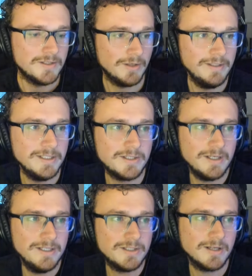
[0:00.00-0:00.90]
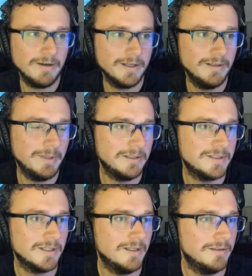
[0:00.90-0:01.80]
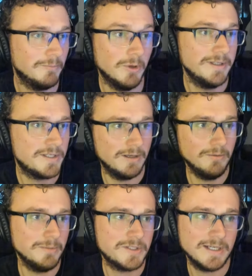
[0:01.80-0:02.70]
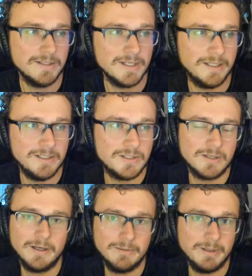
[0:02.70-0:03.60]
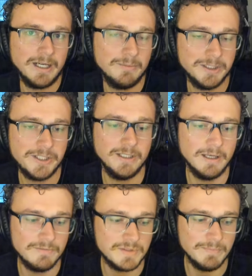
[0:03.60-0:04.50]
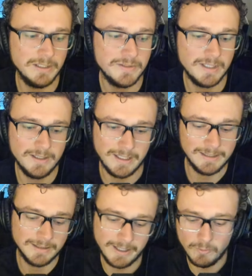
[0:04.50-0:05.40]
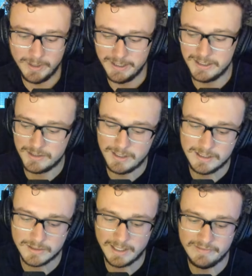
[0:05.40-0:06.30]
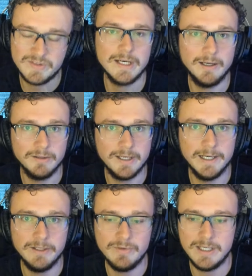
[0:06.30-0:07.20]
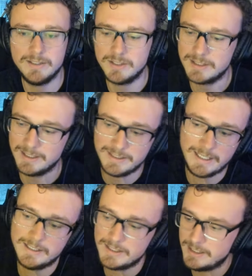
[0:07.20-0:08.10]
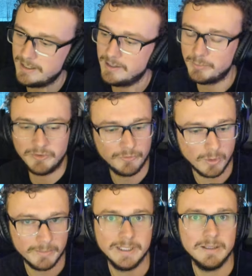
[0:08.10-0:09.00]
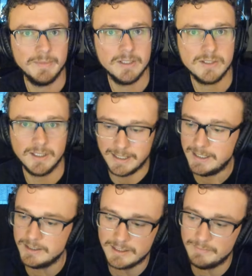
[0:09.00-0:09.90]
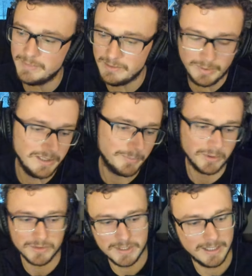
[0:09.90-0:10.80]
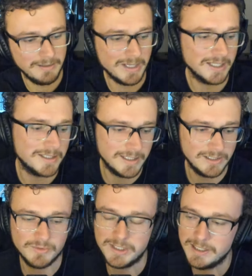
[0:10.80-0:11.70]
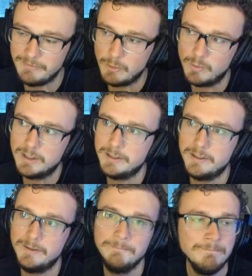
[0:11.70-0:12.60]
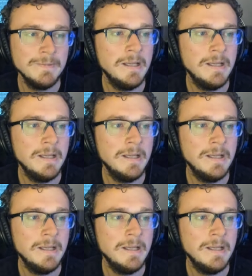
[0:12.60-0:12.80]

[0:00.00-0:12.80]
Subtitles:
So he's talking about, it almost sounds like he's talking about how much he loves music and like what his lifestyle kind of is like dancing, performing the music, getting to meet people, sitting backstage with Stevie Wonder.